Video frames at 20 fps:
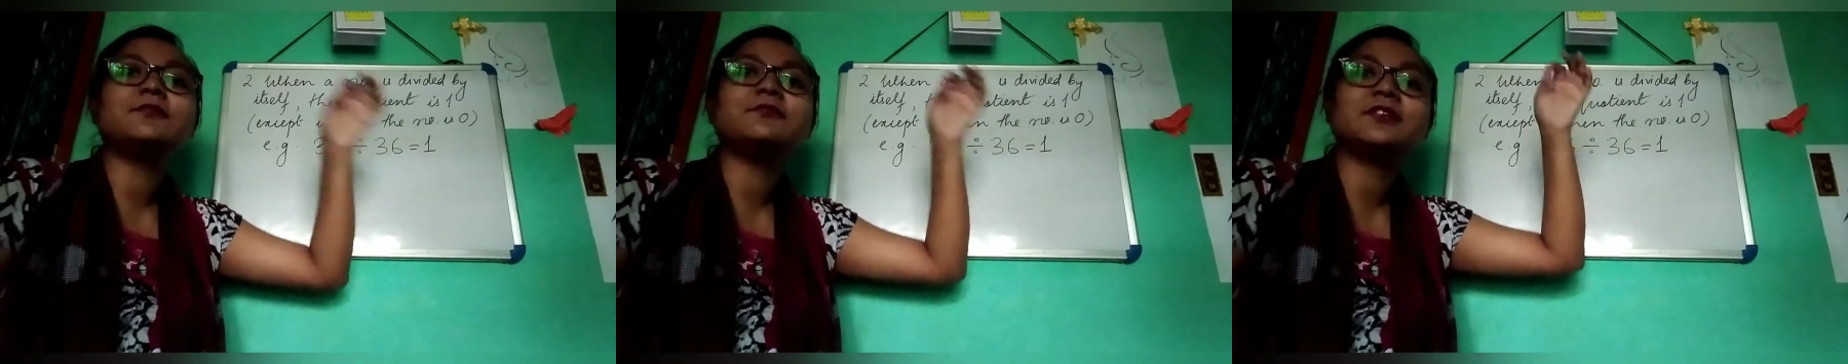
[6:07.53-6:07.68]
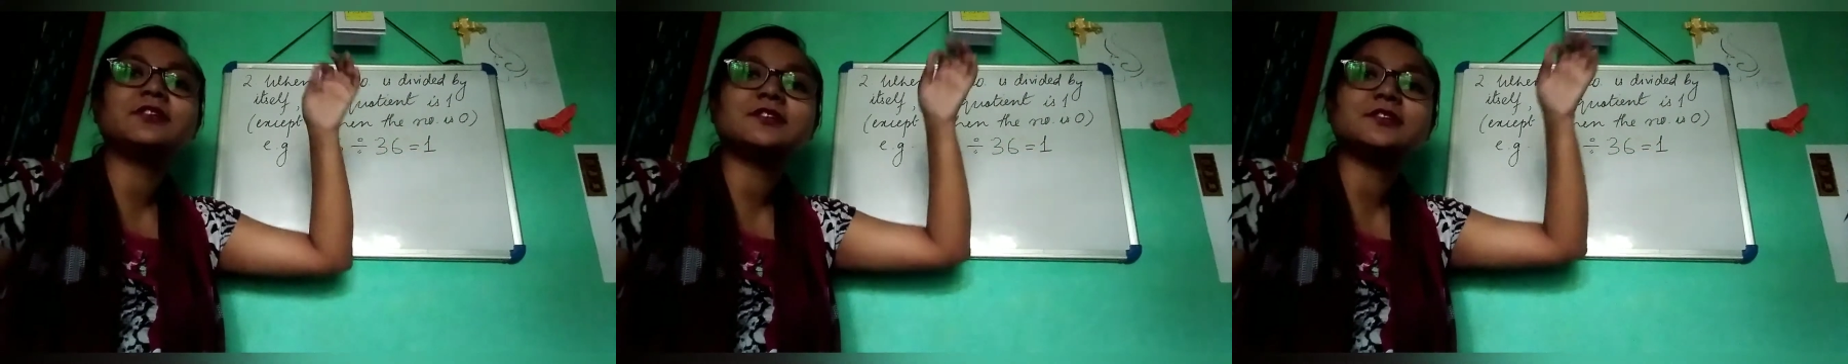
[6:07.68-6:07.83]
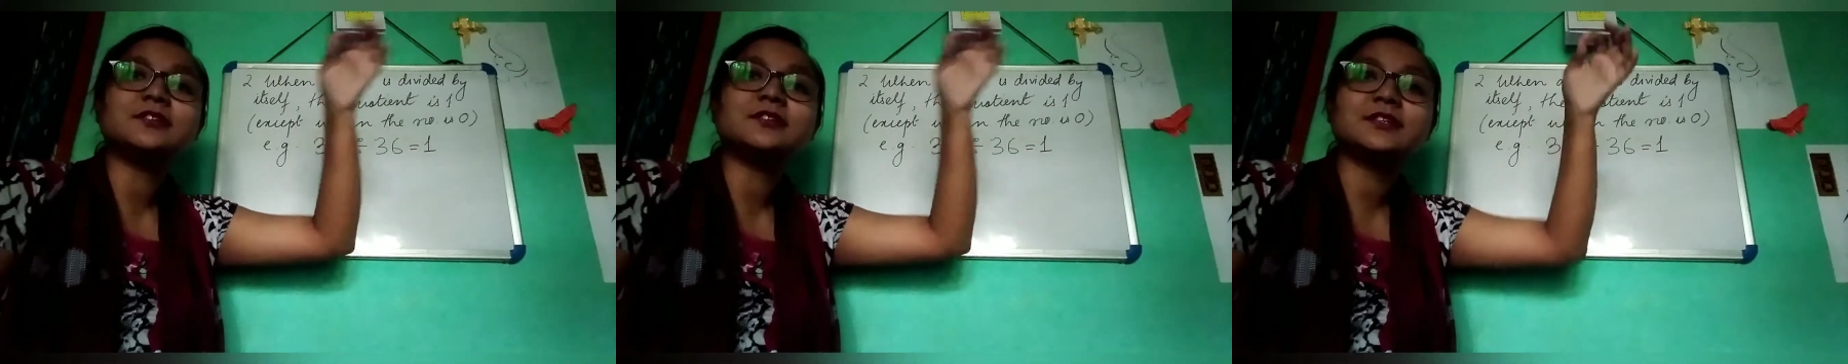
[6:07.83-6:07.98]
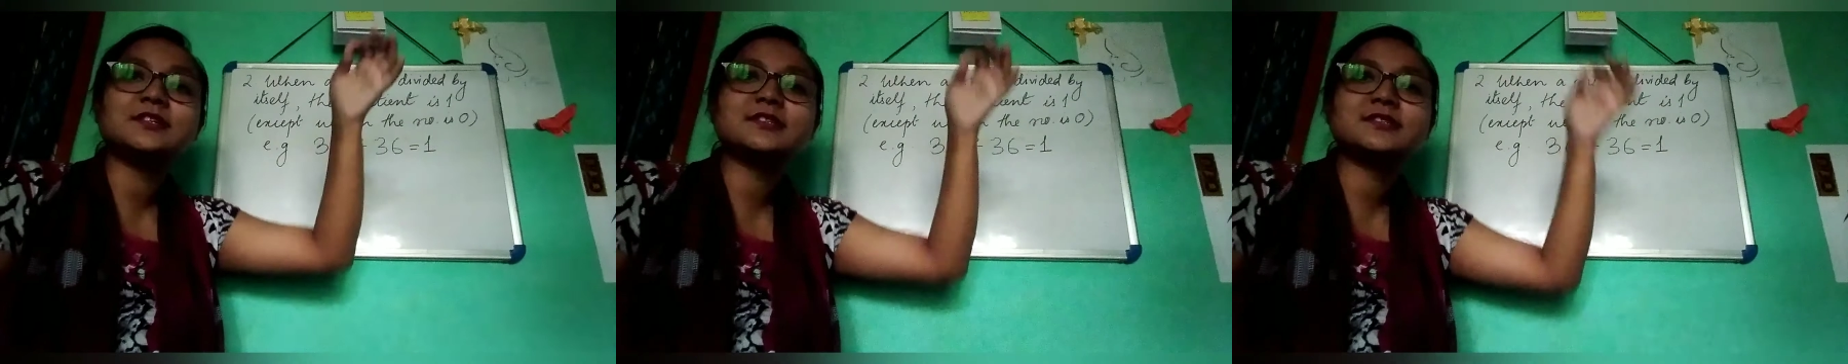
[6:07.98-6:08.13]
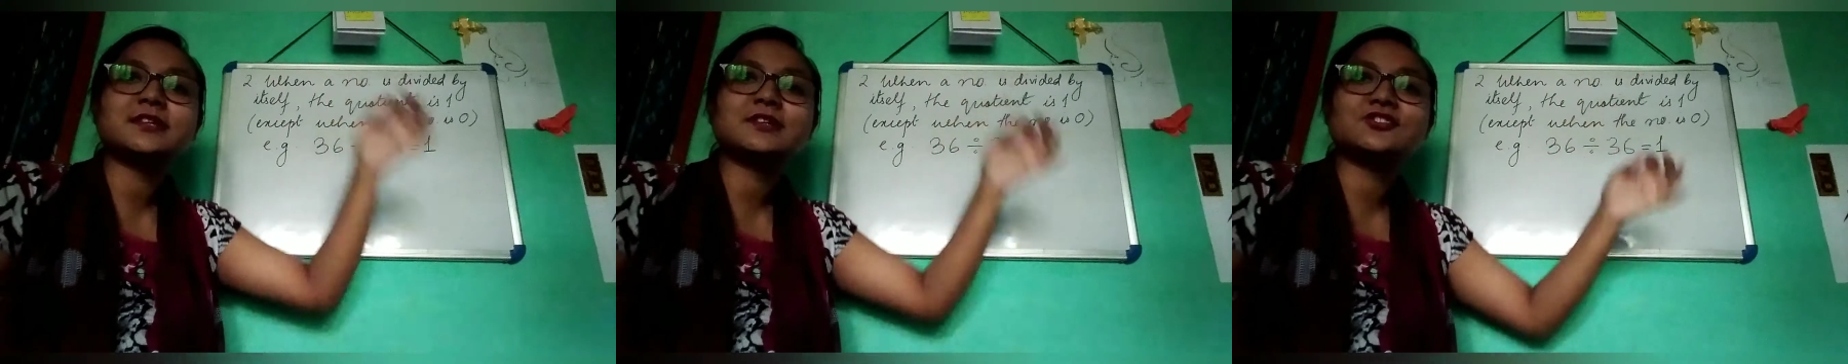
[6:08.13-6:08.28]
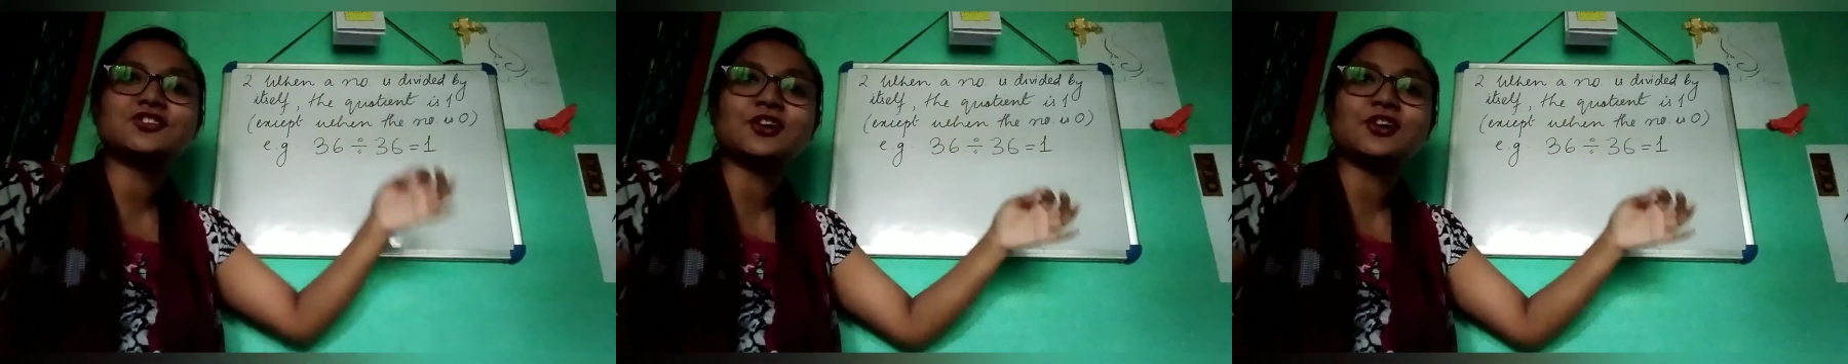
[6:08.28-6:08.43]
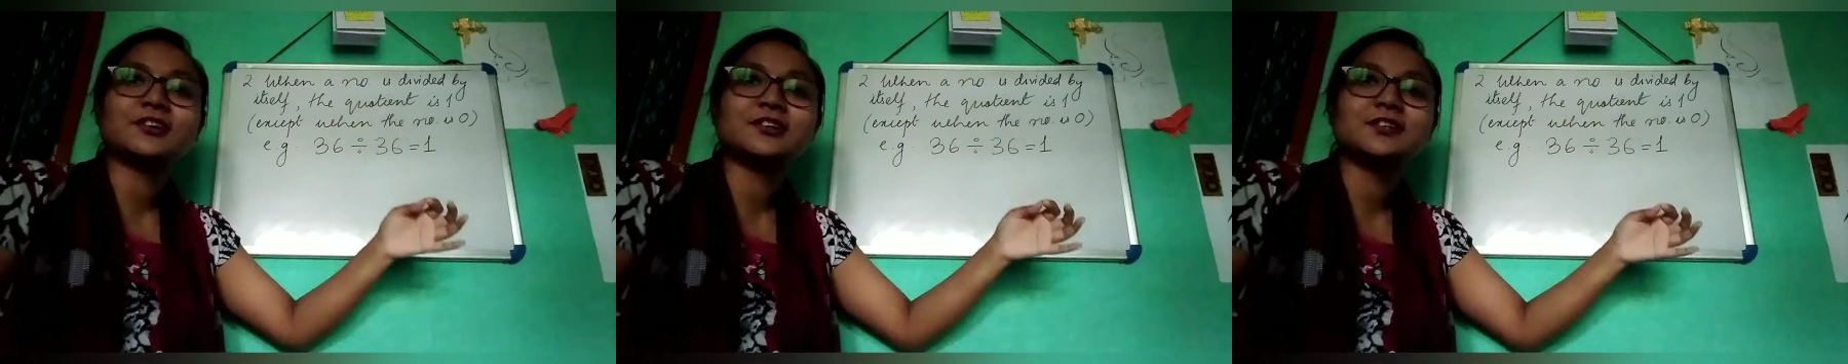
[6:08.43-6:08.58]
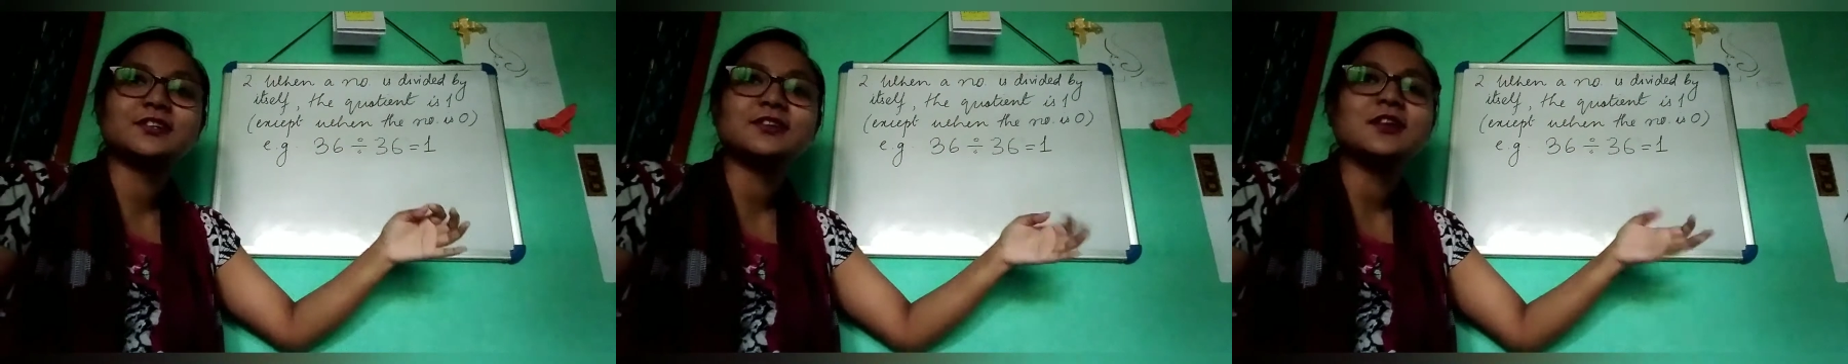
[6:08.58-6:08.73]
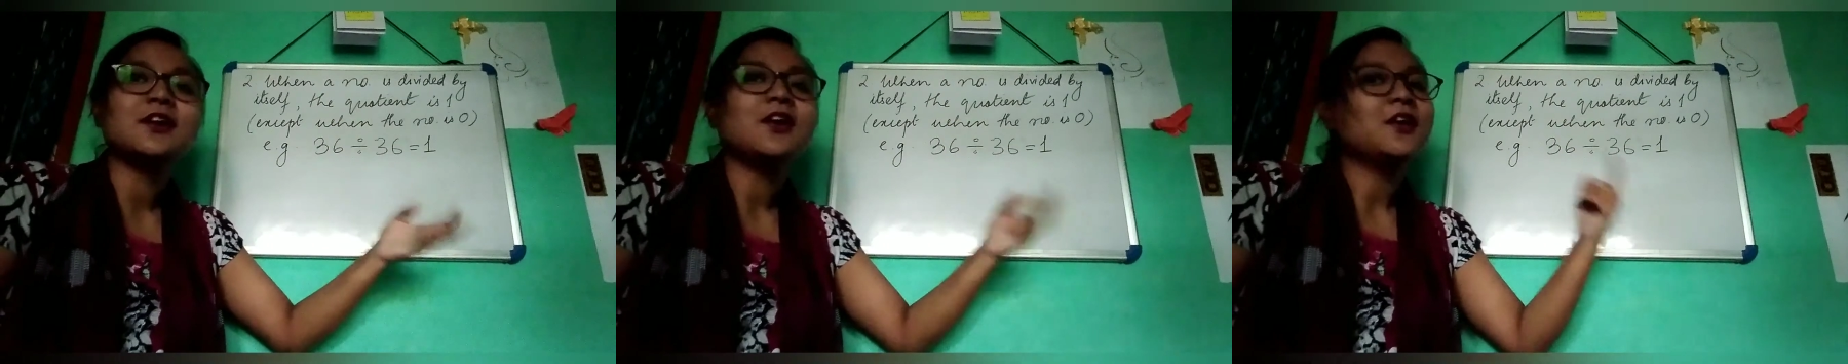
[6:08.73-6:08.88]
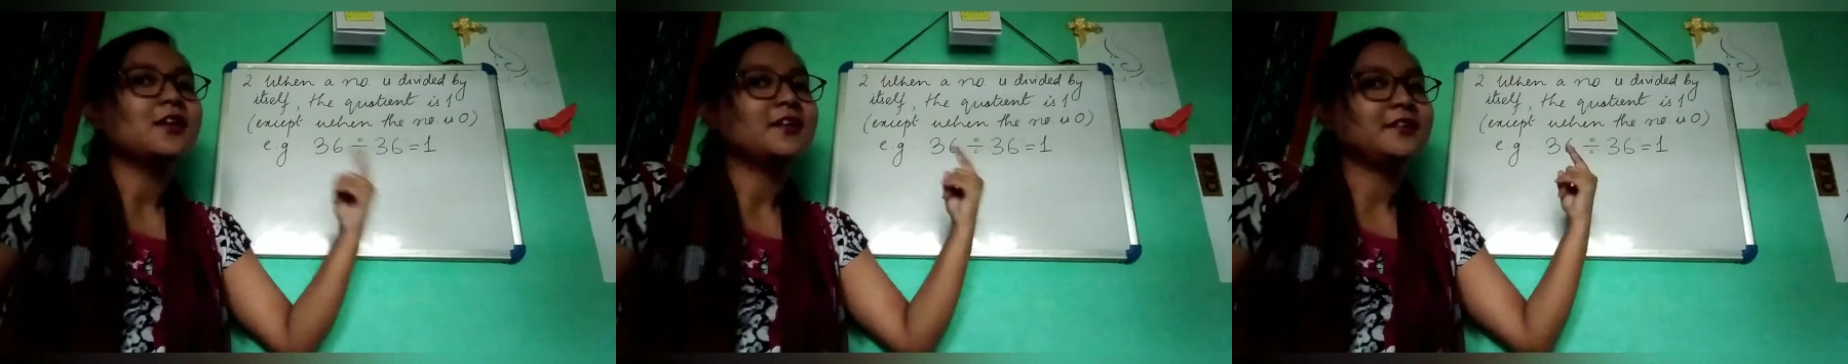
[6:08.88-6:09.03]
with 36
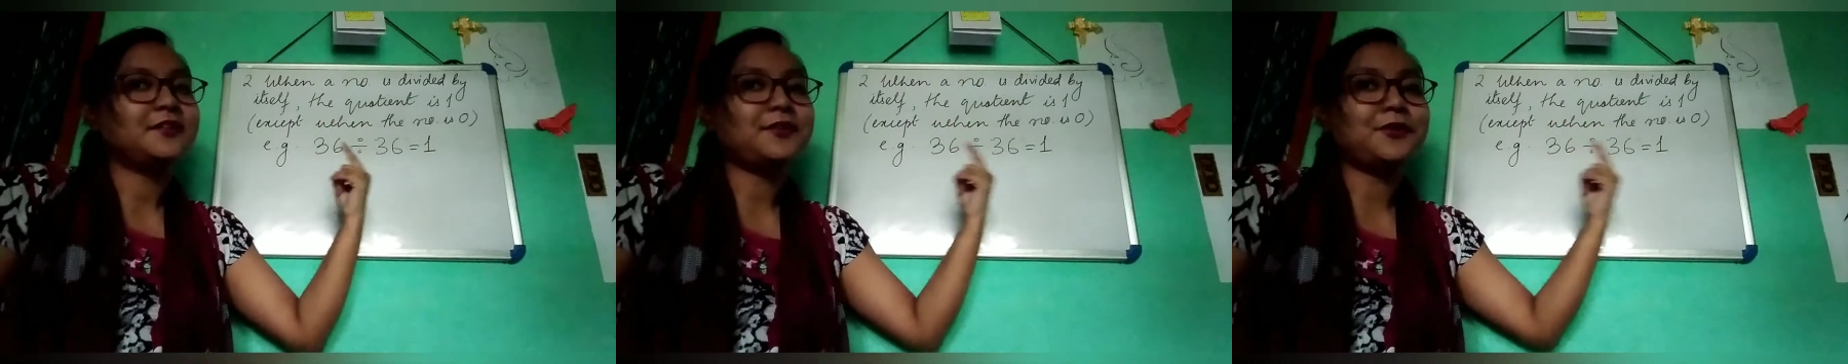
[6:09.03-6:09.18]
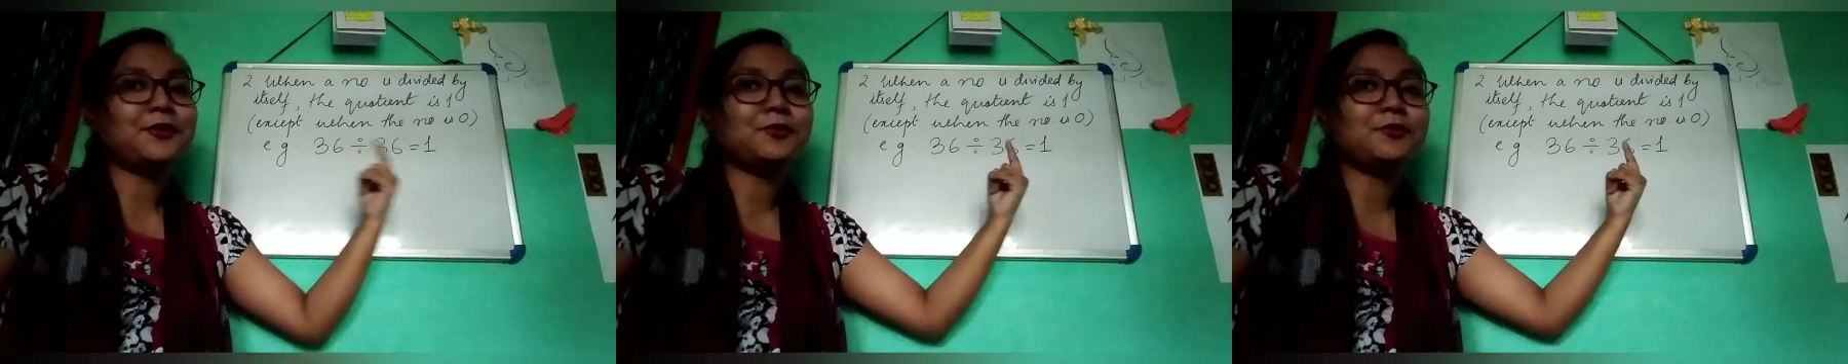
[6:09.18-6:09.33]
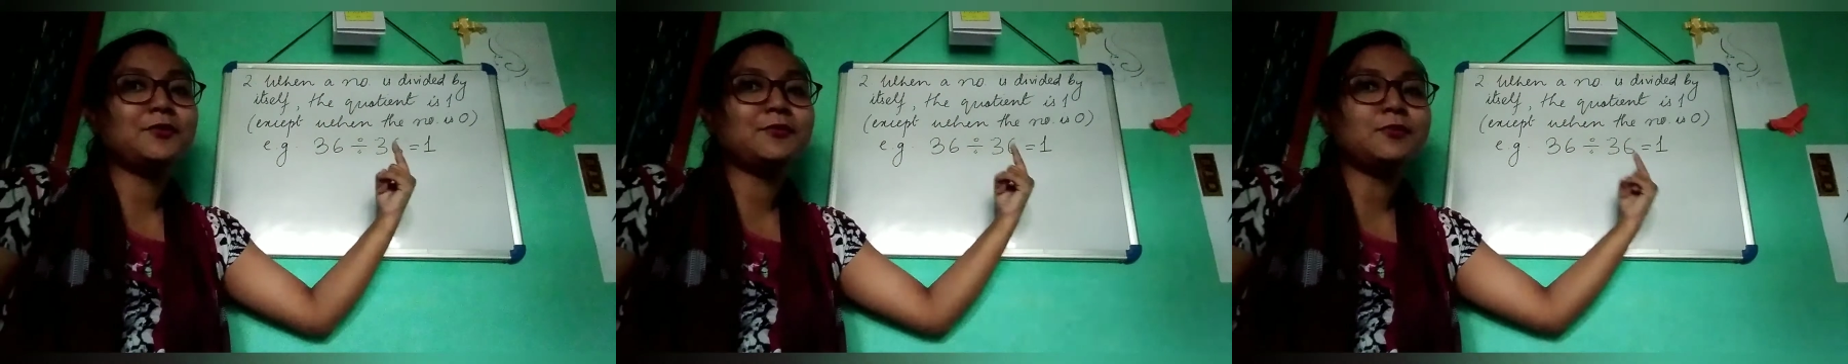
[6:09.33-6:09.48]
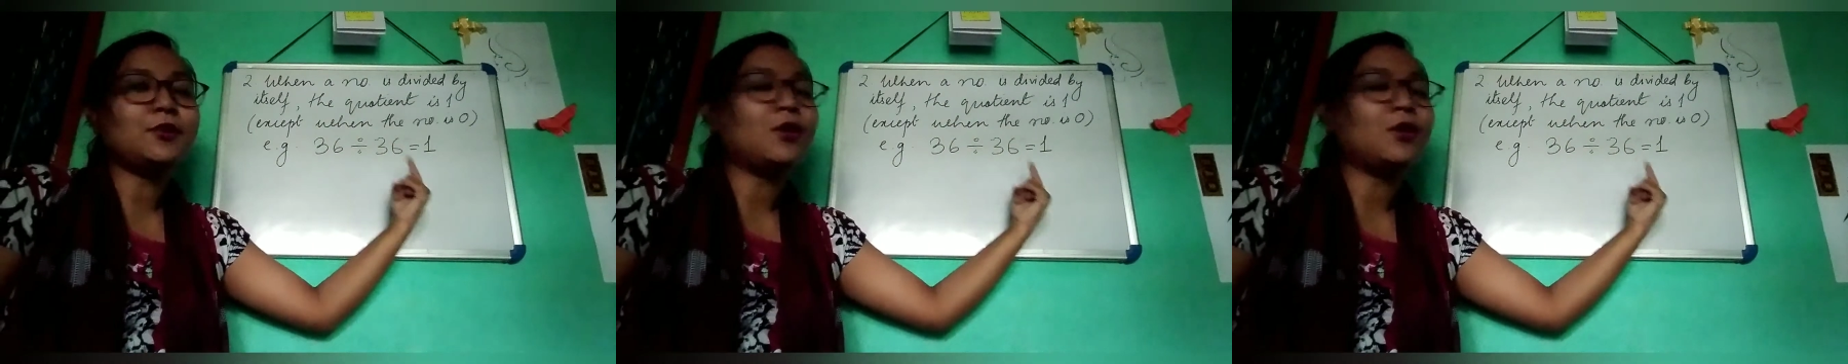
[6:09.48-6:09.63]
chocolate, there will be